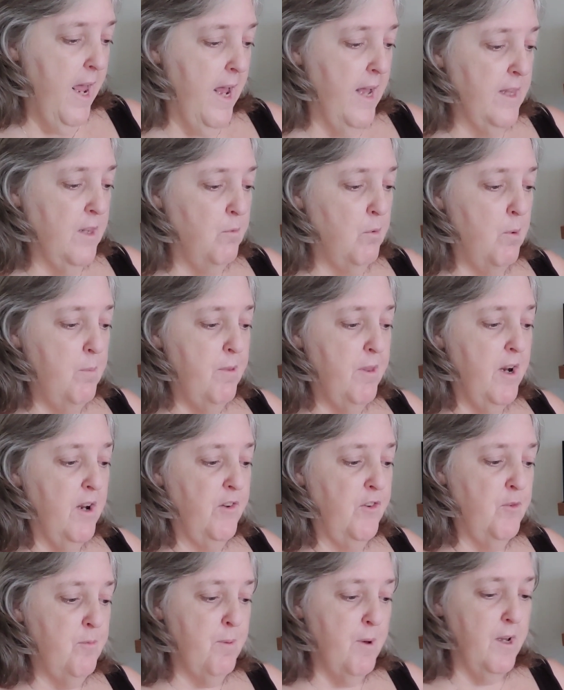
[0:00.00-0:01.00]
and the whip that I
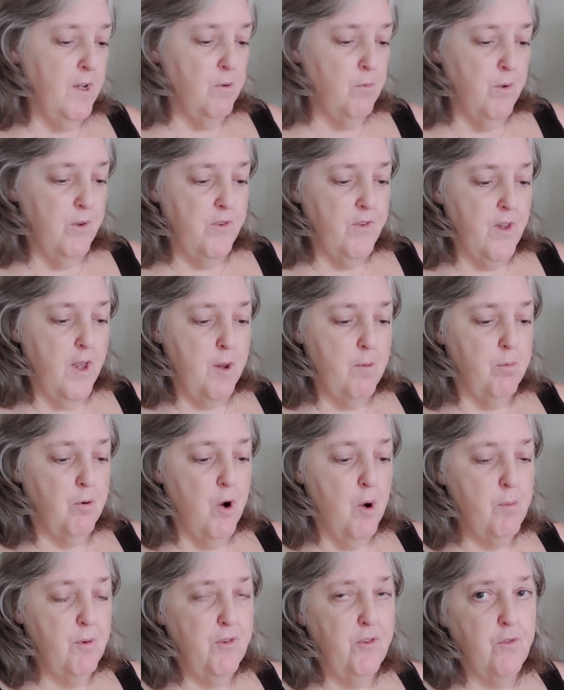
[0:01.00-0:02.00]
spun was a
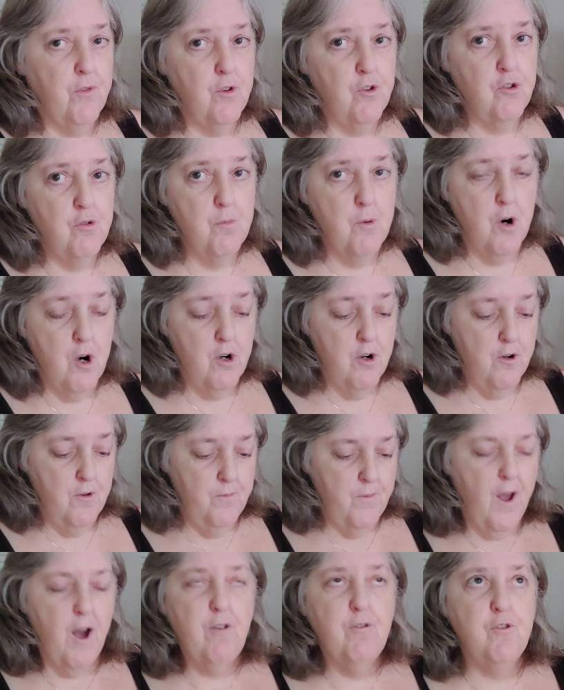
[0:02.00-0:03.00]
promise for
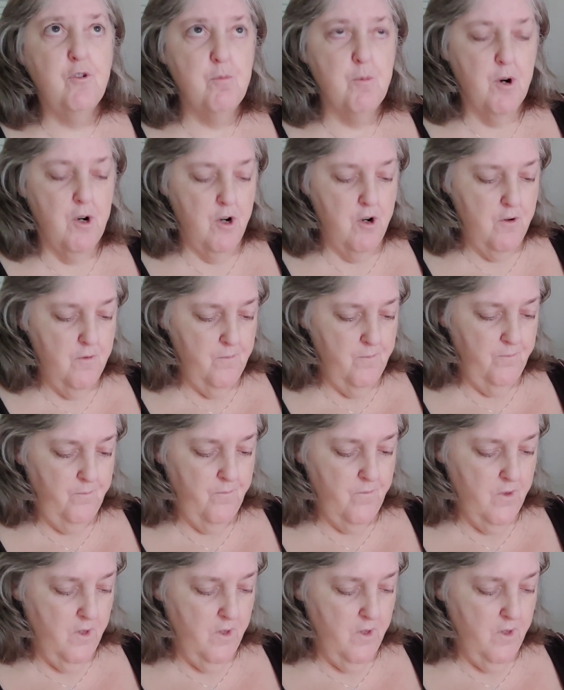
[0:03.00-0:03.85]
tomorrow, of tomorrow,